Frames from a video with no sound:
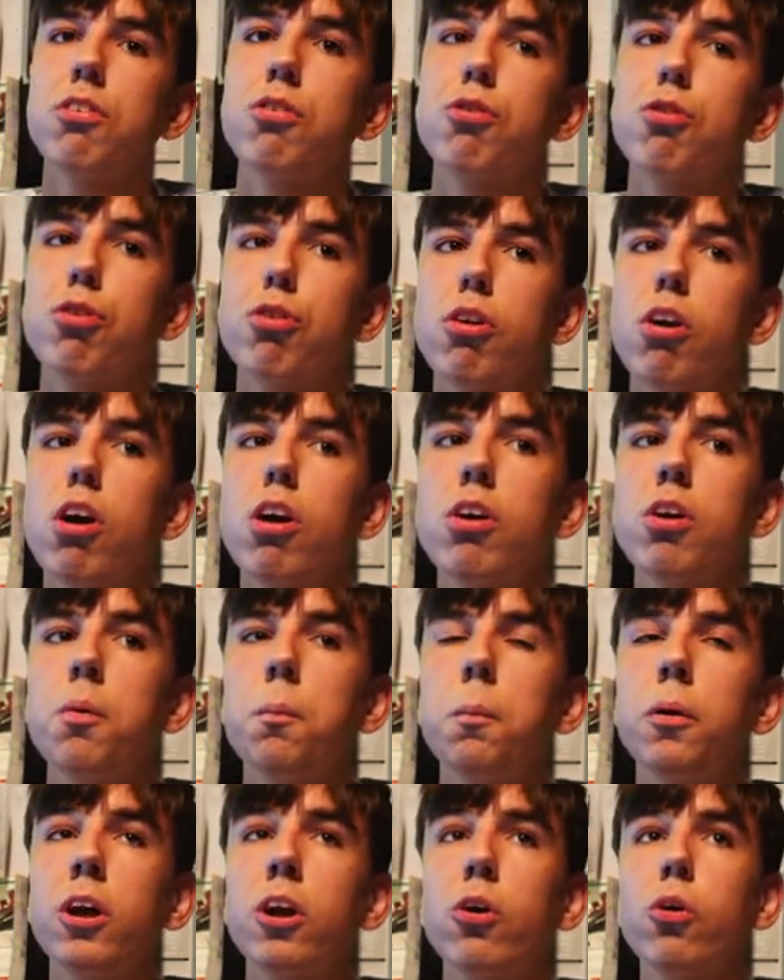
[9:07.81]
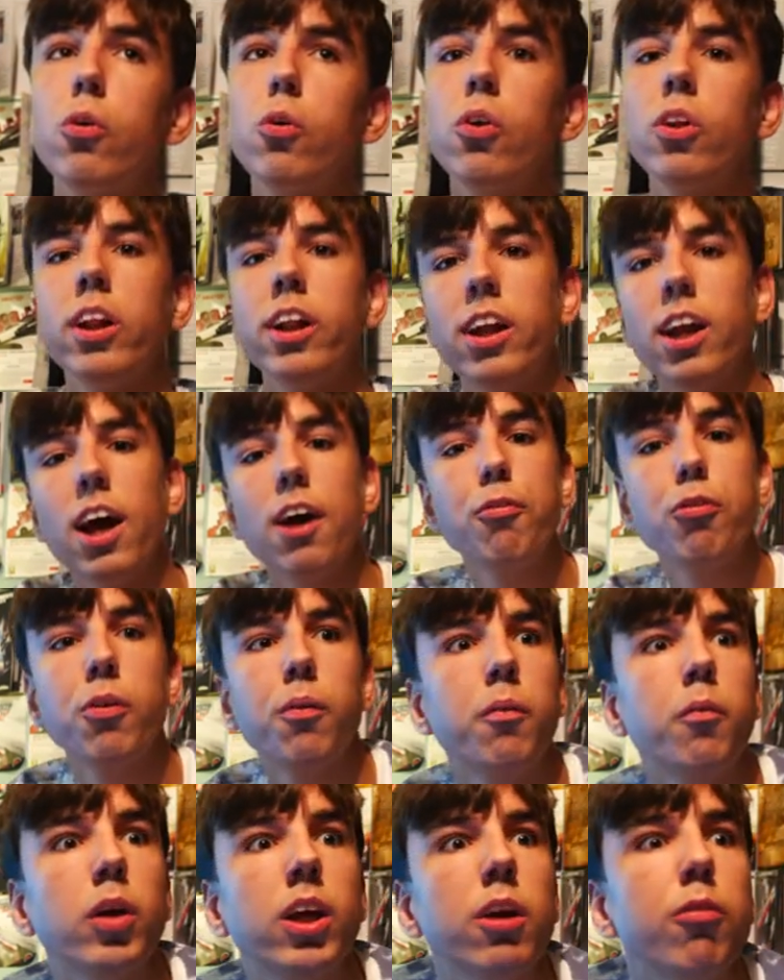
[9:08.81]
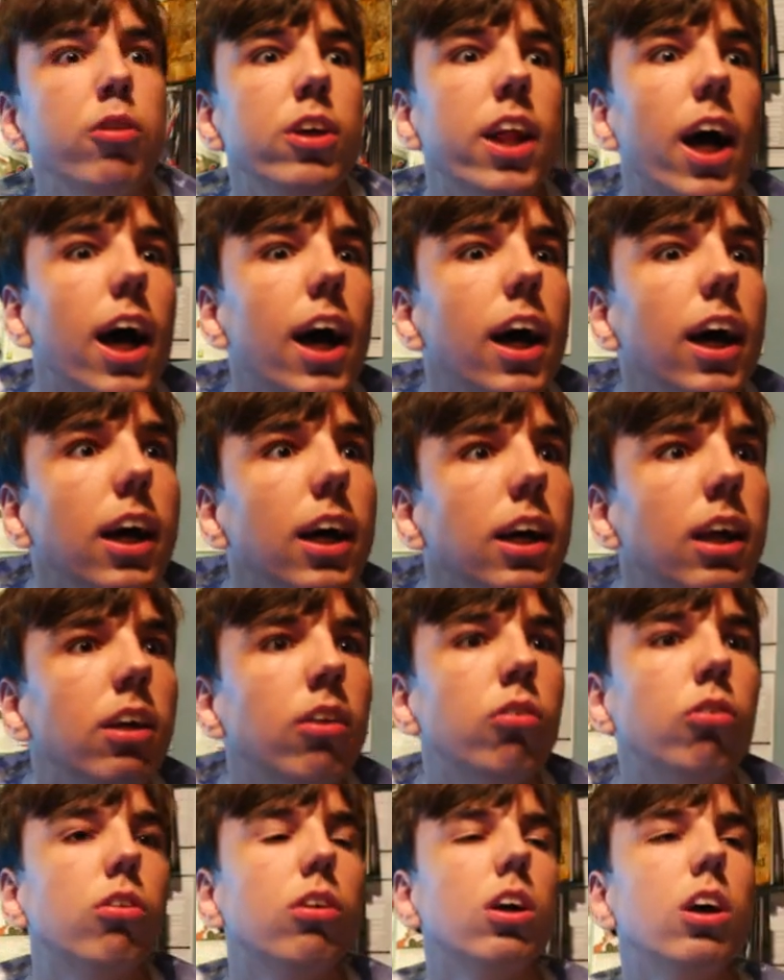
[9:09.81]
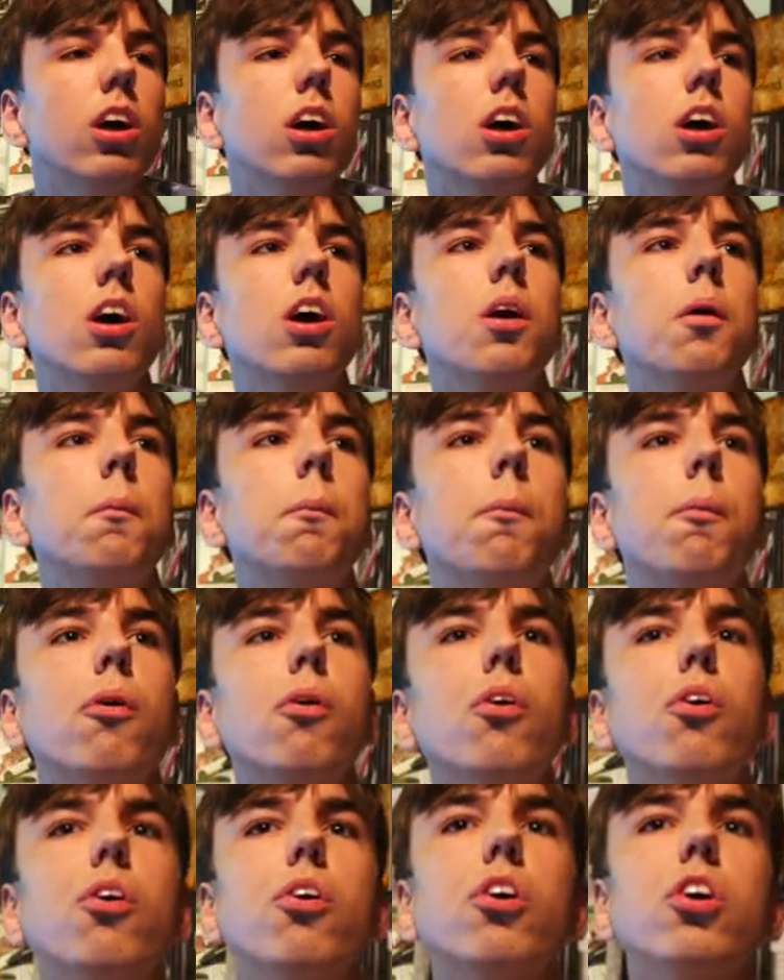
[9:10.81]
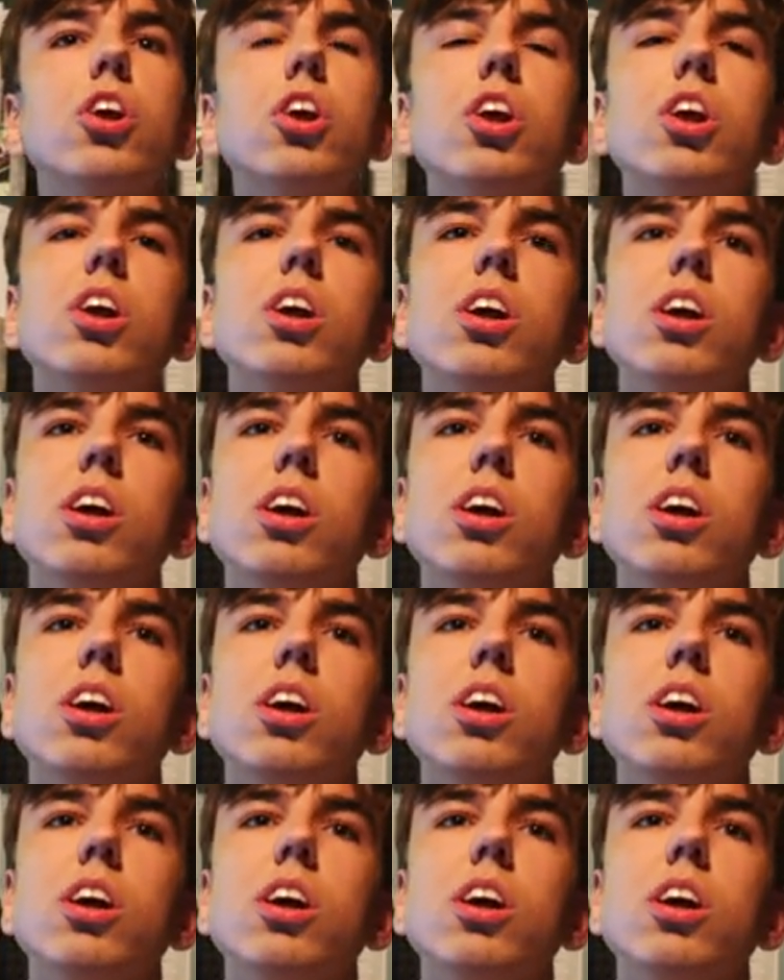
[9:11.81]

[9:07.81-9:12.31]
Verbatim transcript: Ferrari would be cool and everyone would give you the eyes. Porsche.